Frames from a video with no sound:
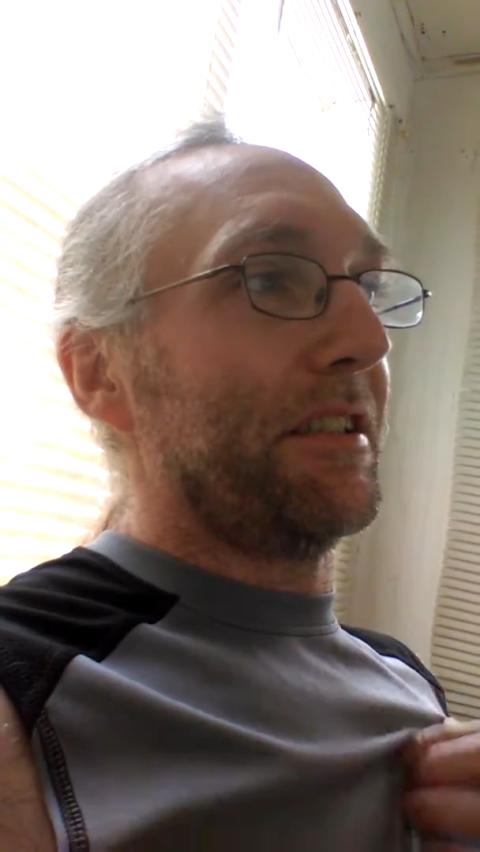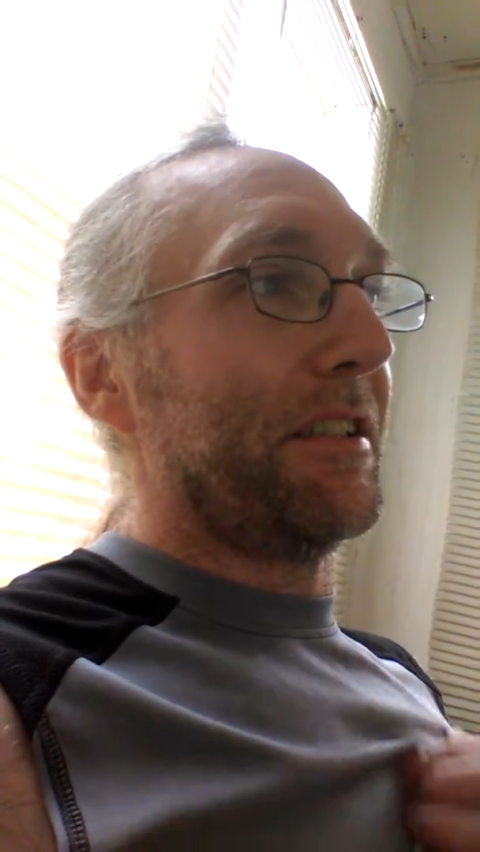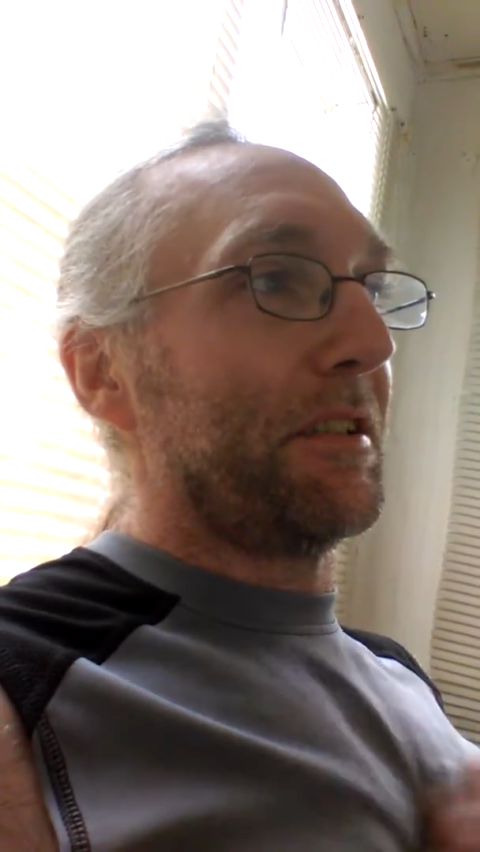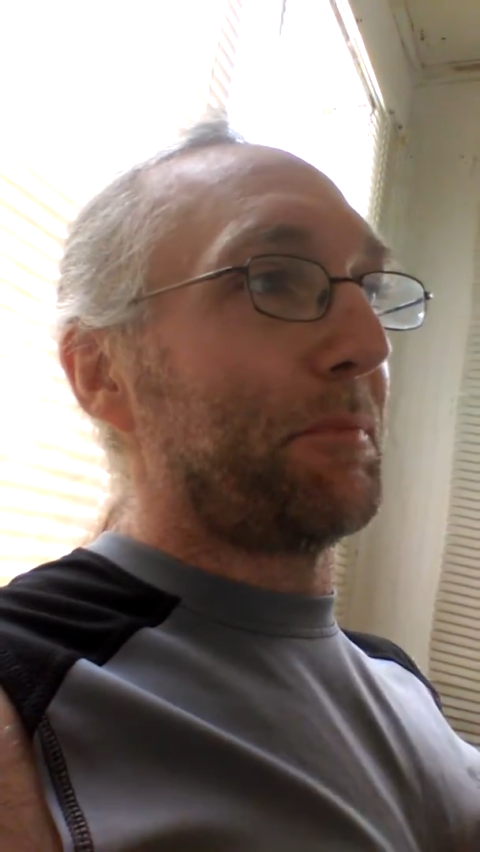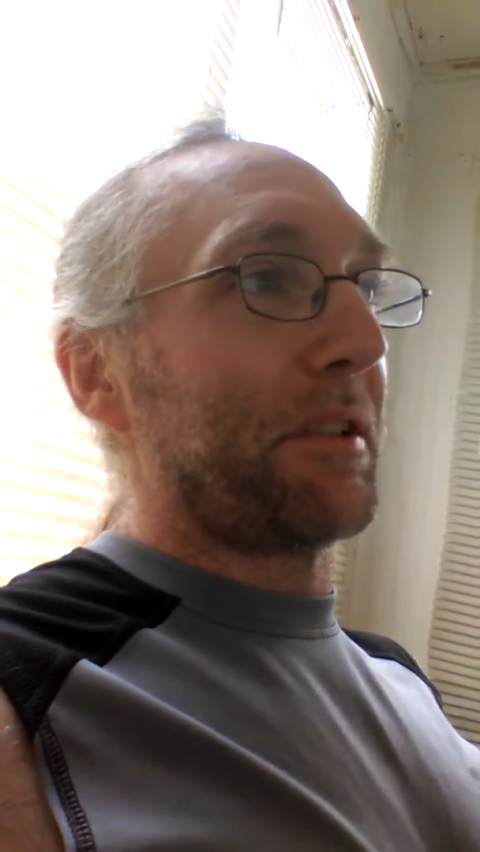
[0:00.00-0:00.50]

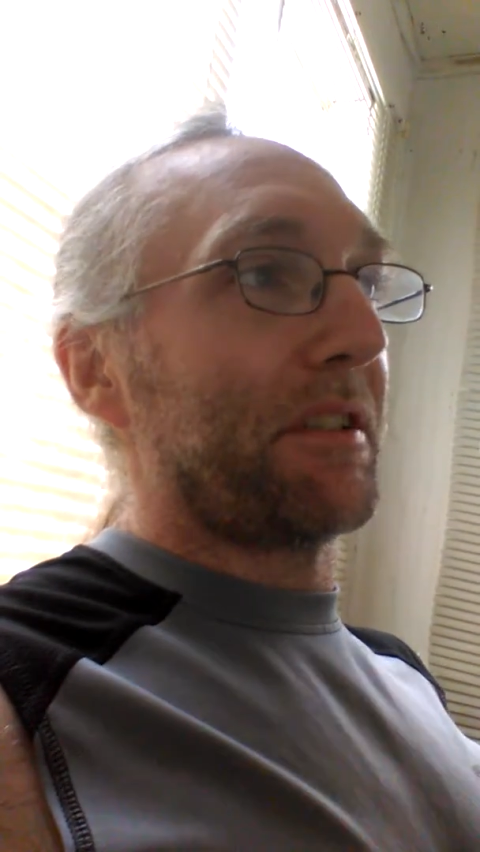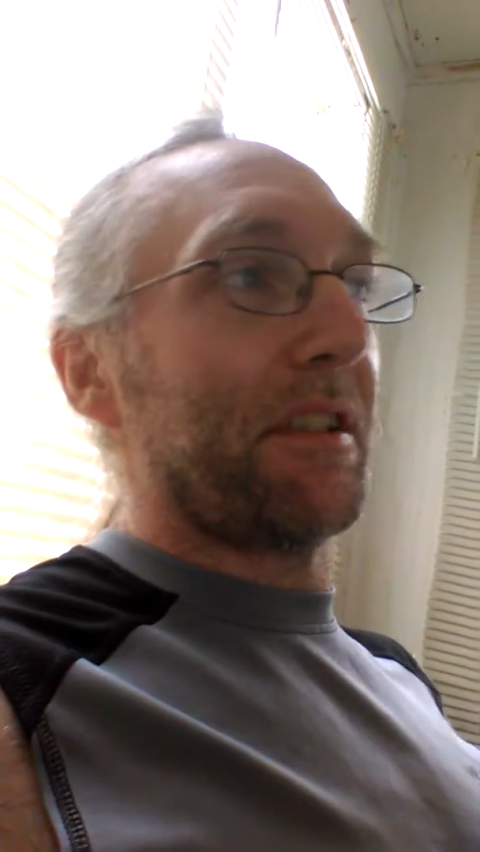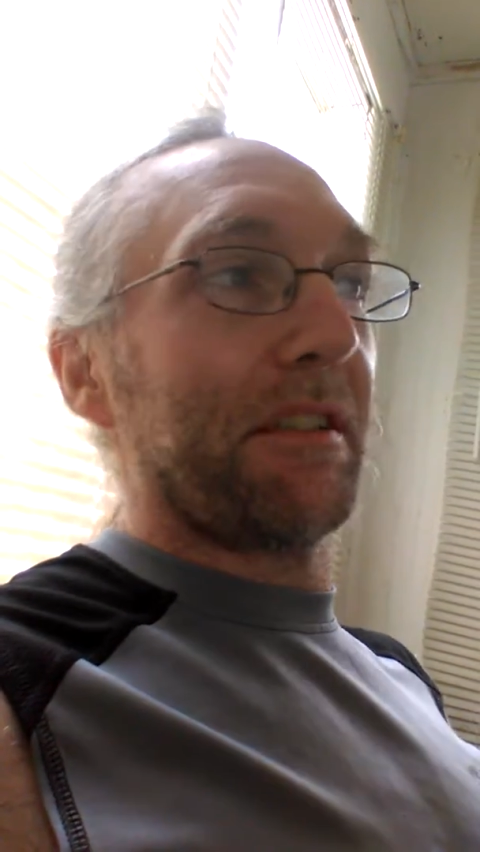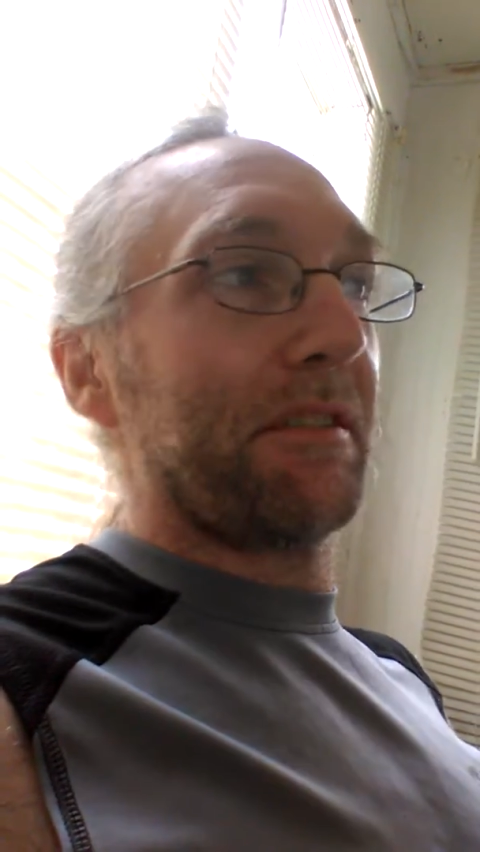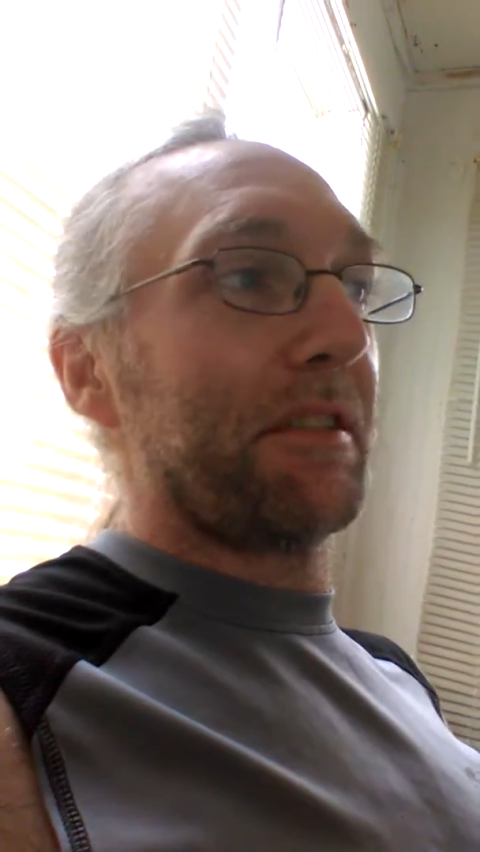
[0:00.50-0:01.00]
it's because I
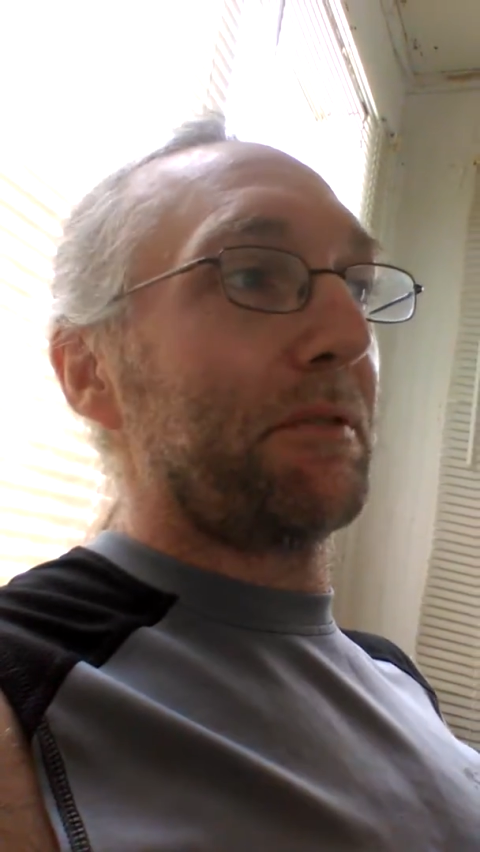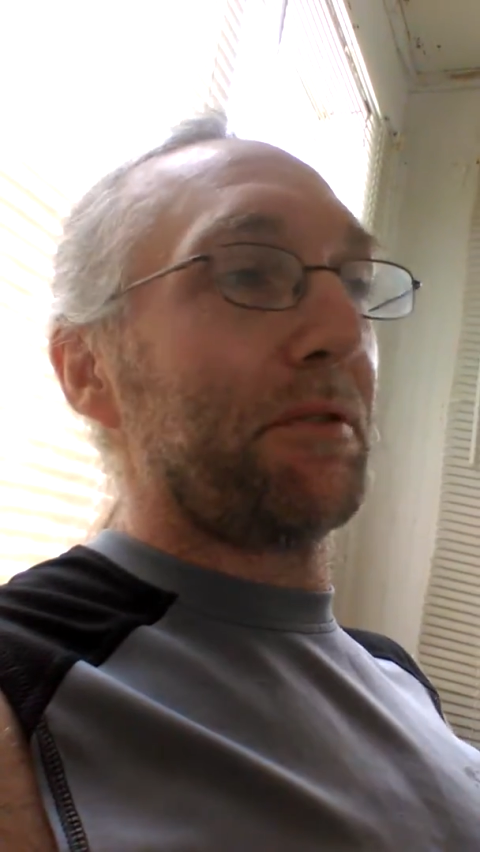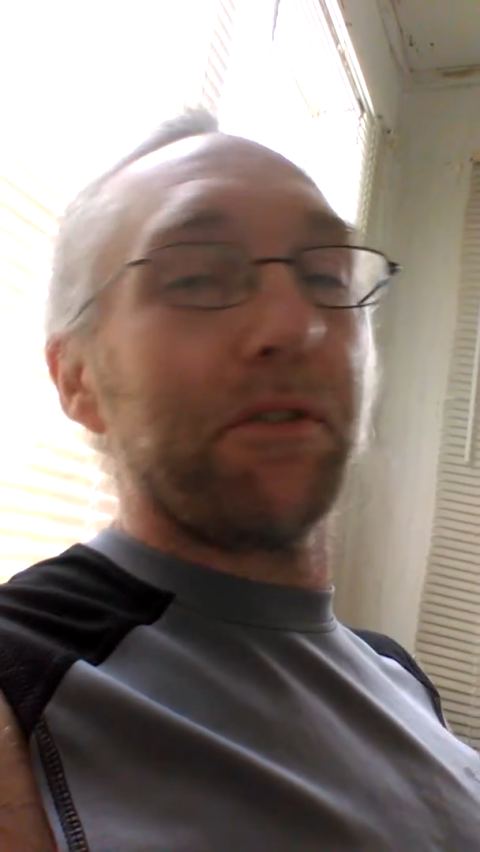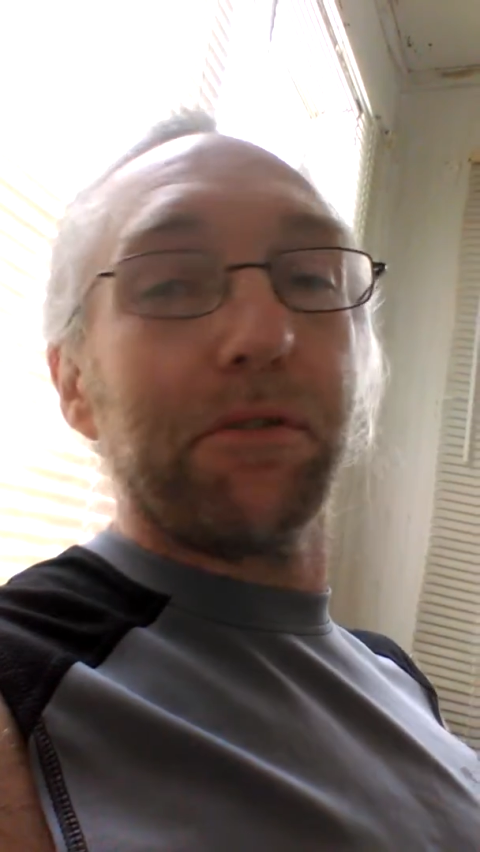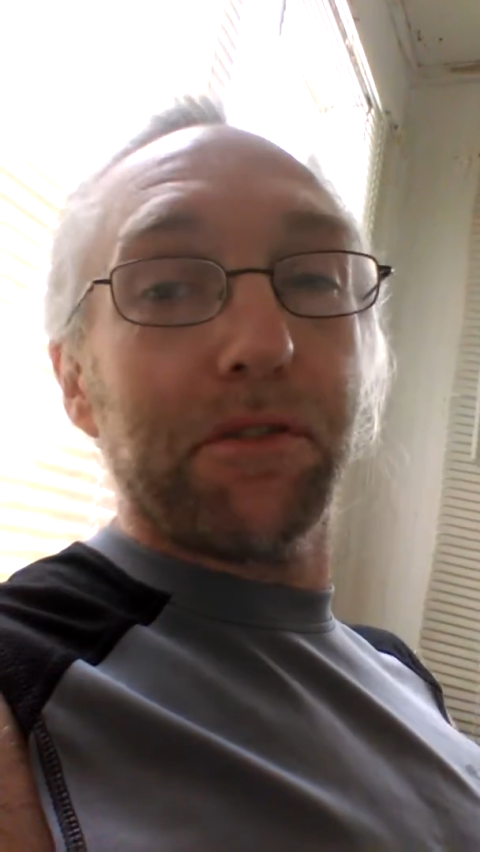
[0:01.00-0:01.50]
agree
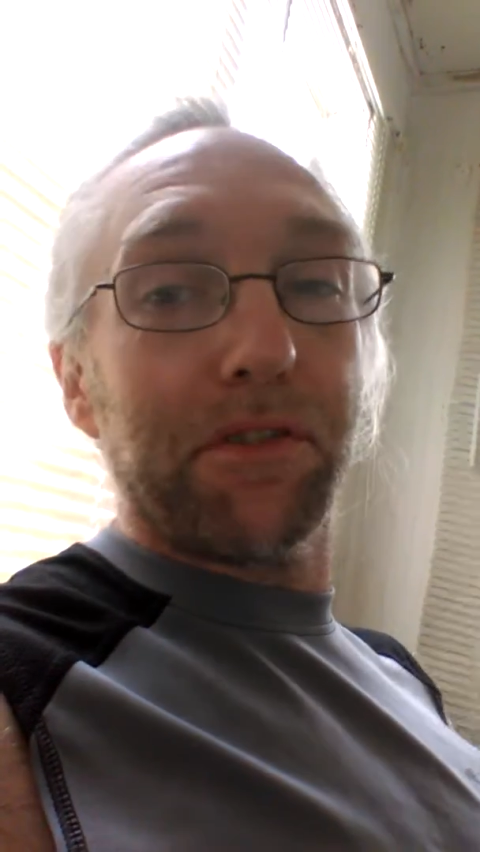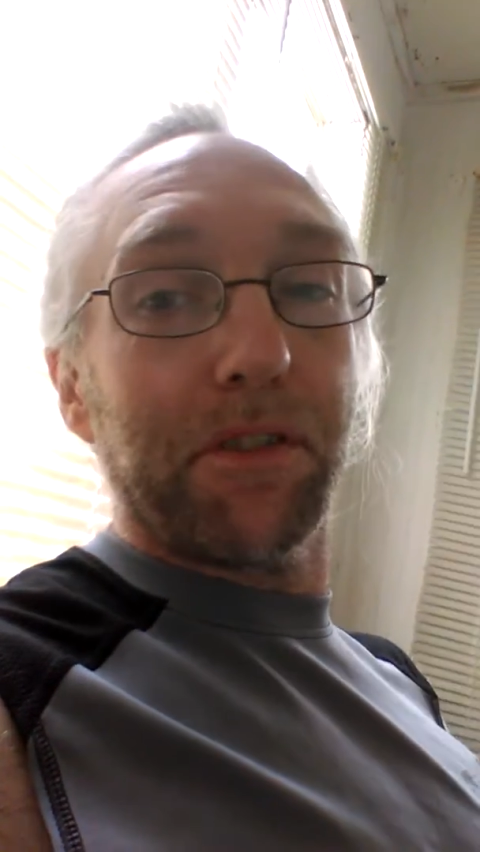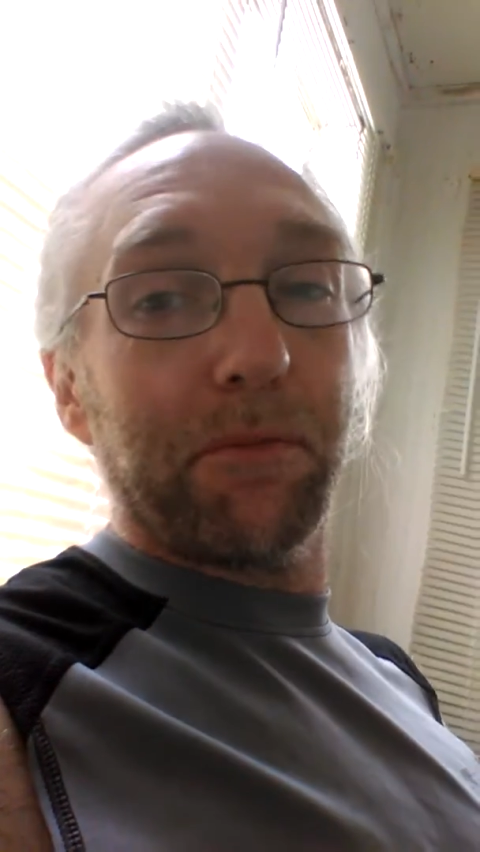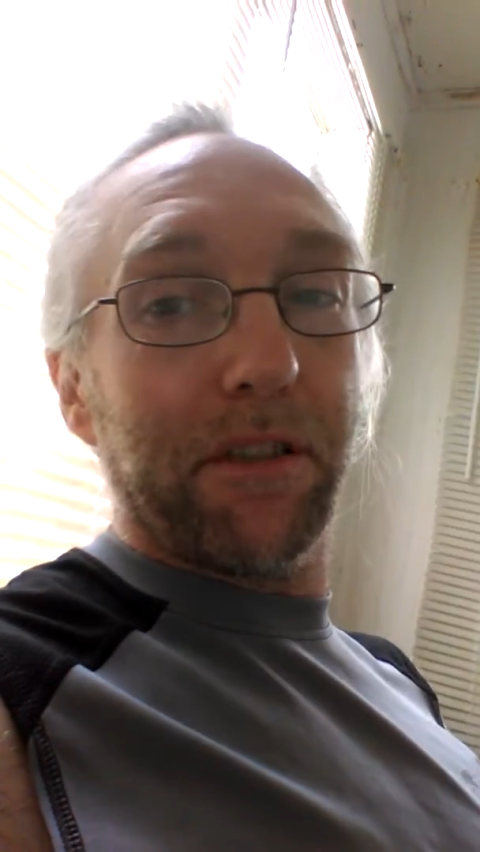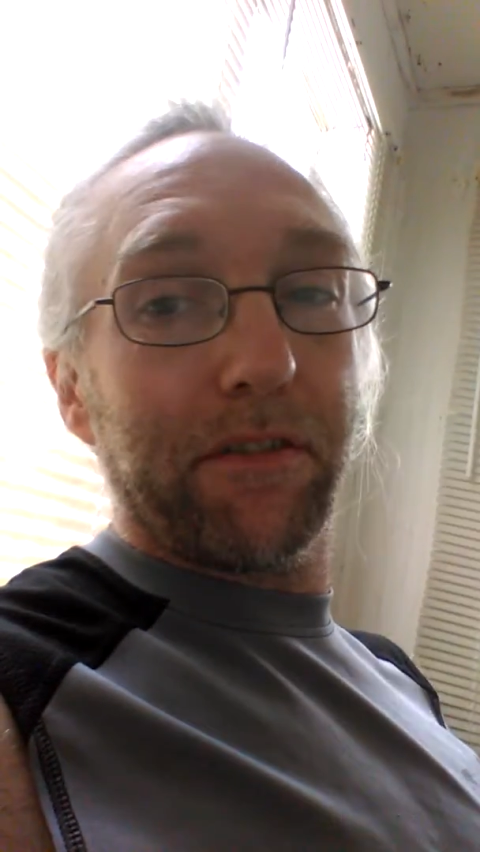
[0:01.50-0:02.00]
with you on
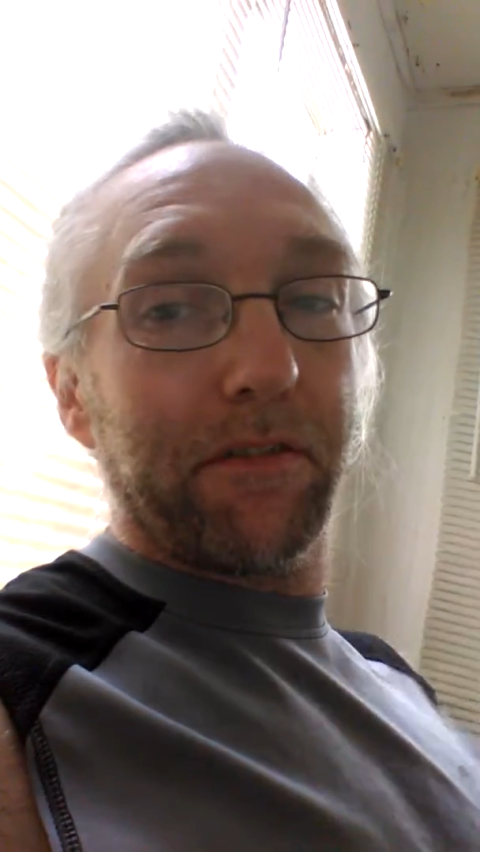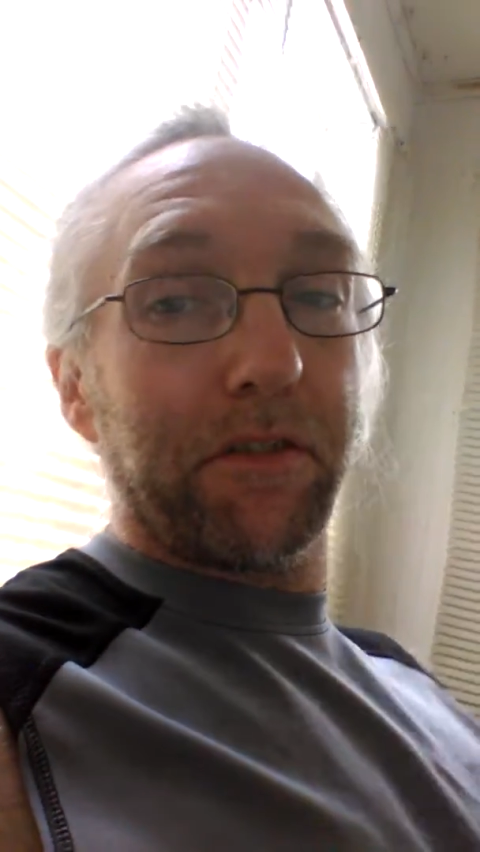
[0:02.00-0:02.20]
some level.